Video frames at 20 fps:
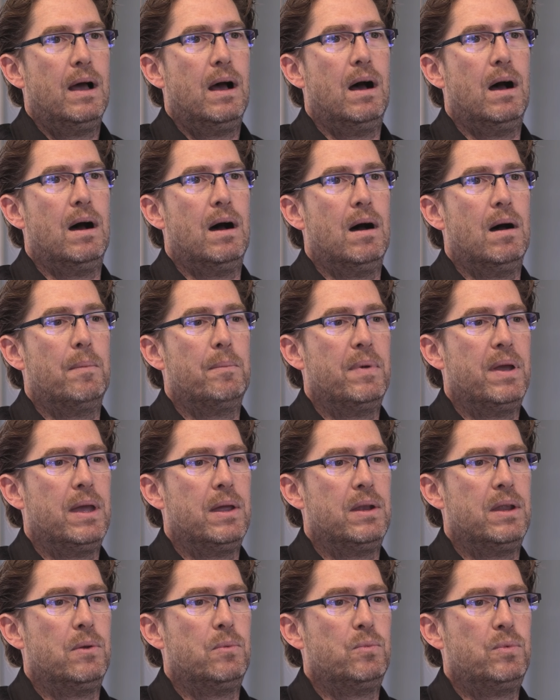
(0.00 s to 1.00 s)
Um,
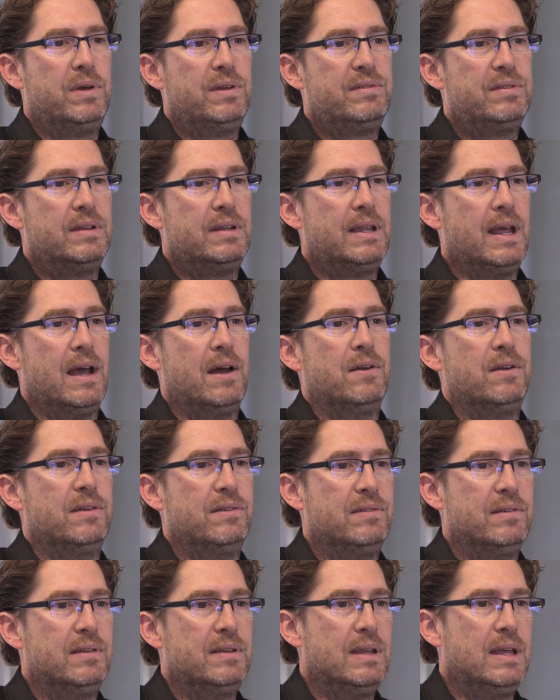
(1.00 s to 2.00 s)
and then we sit down
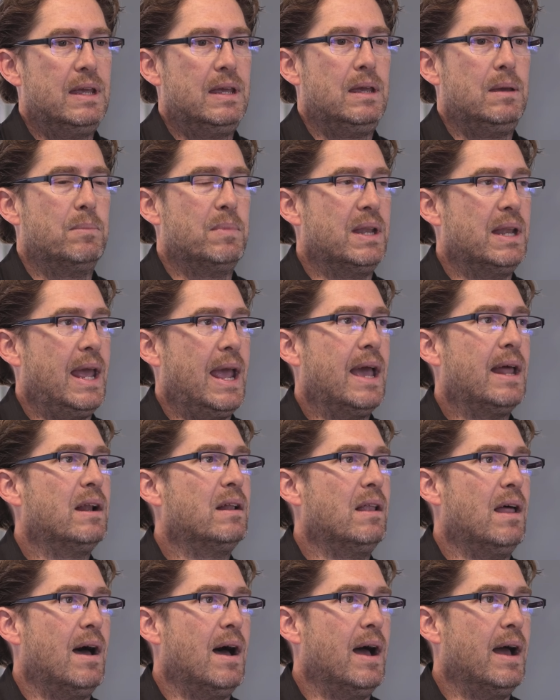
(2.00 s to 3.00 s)
as a team and
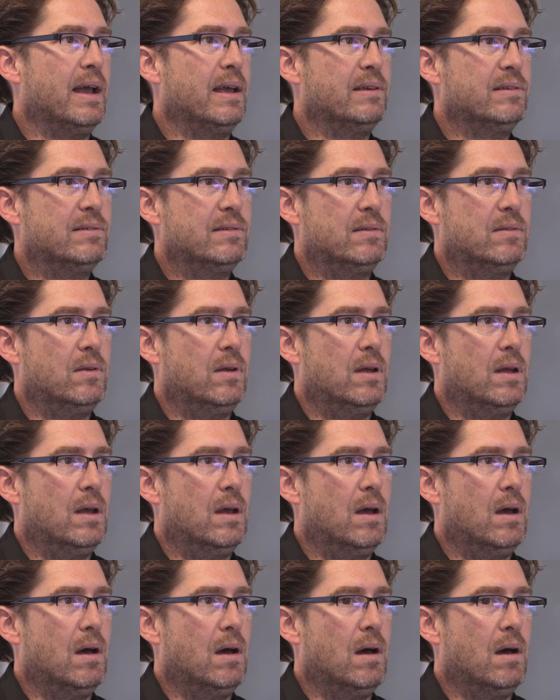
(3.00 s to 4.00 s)
analyze
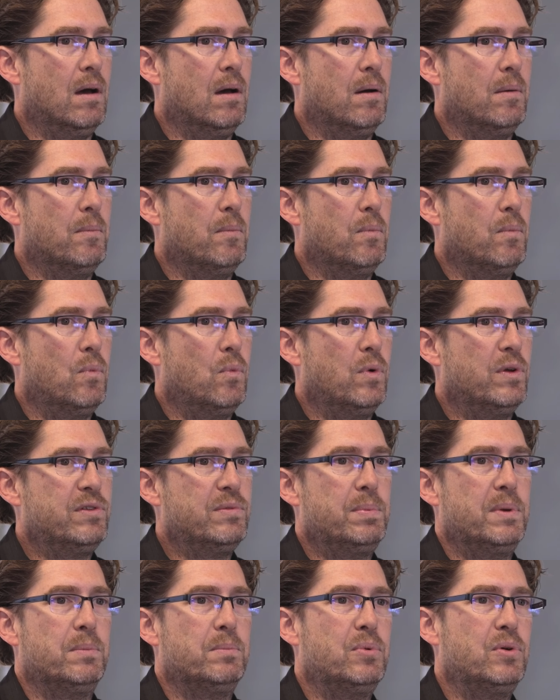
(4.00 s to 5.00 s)
um,
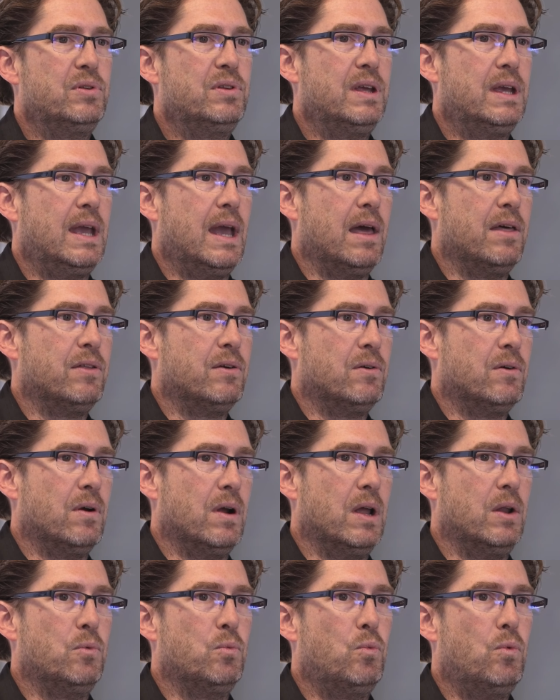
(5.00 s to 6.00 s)
what's been put together
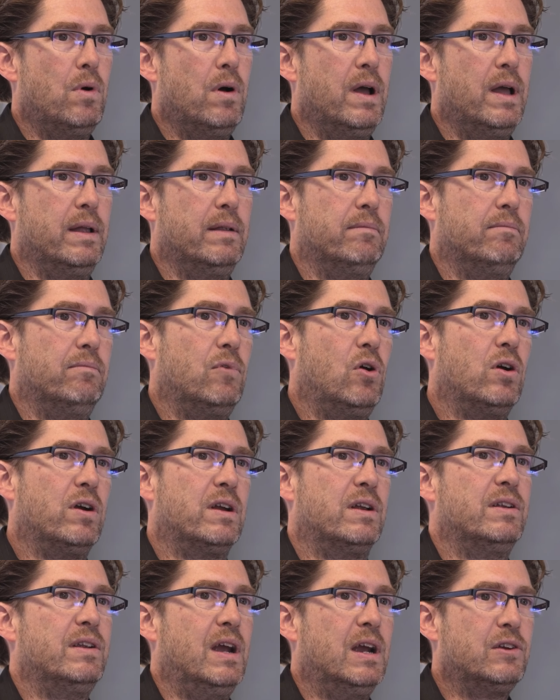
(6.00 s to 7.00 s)
and what
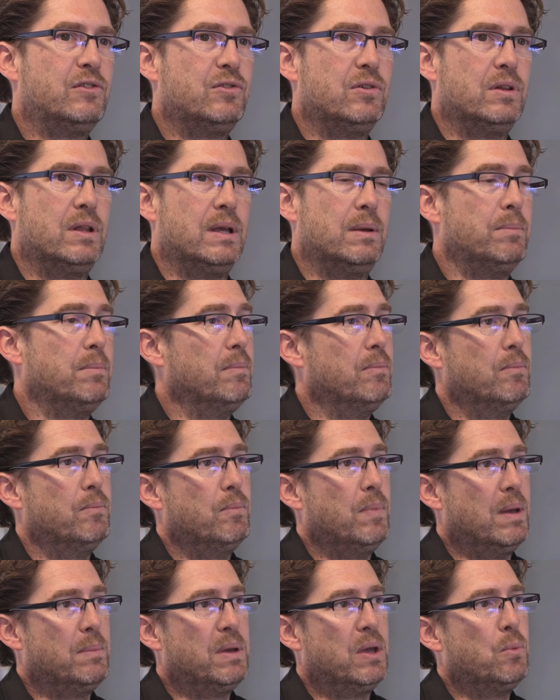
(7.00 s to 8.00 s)
architecturally
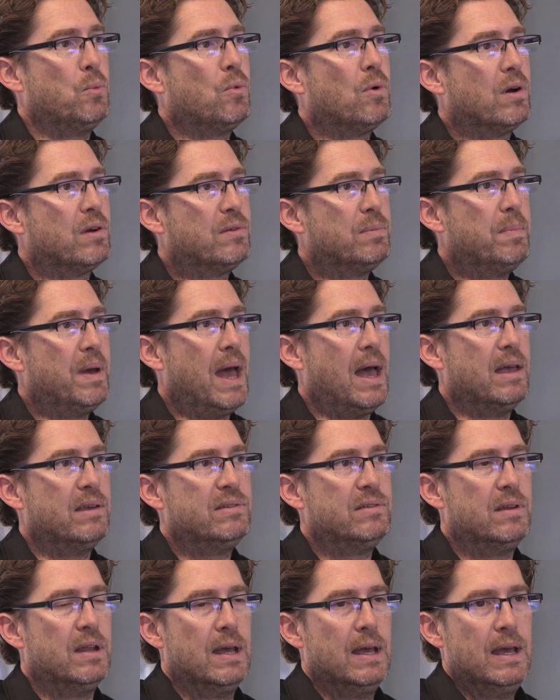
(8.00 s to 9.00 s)
maybe works
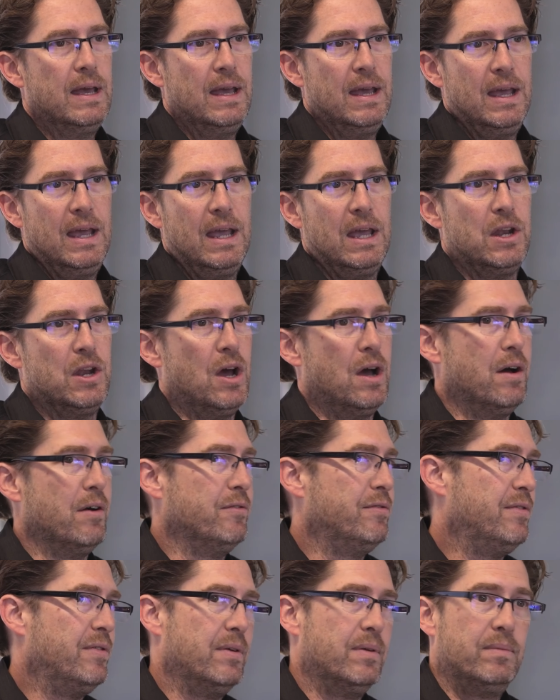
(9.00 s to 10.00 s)
best. And
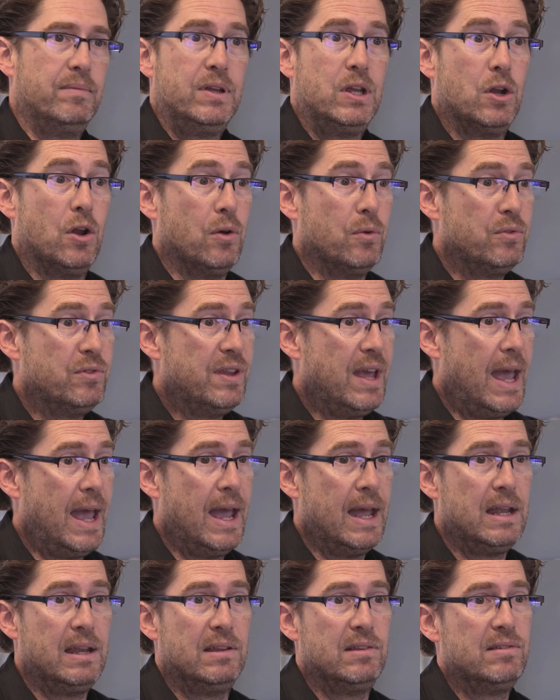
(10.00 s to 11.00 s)
of you know
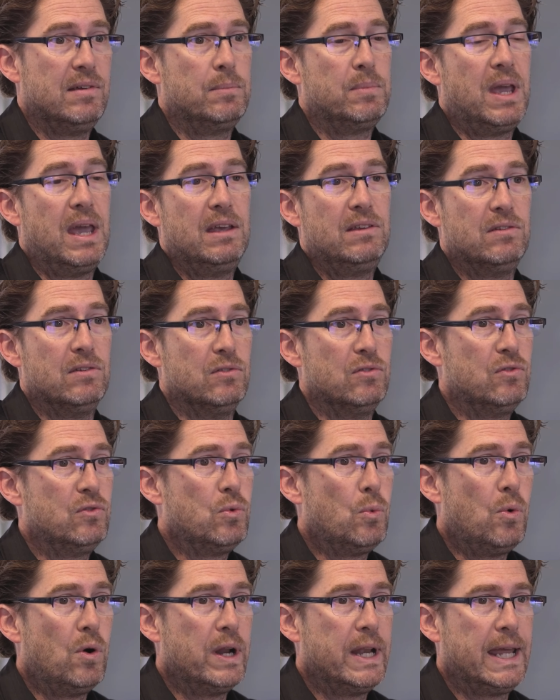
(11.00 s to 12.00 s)
10, in some cases
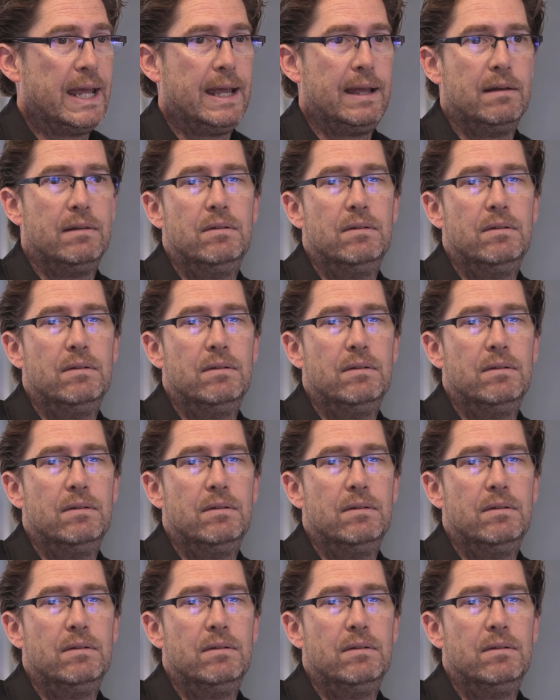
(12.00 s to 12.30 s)
20